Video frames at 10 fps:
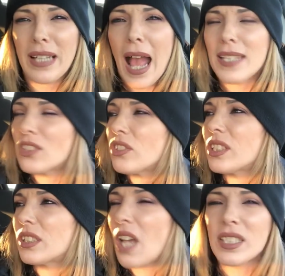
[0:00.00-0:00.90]
guys are
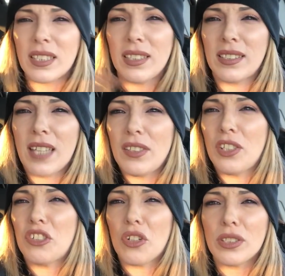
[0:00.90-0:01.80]
disgusting
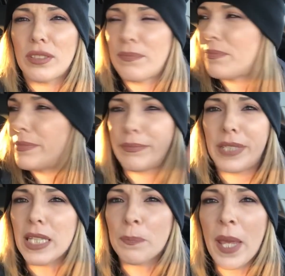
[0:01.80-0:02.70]
sending girls
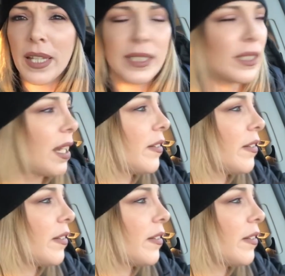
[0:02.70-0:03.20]
dick pics and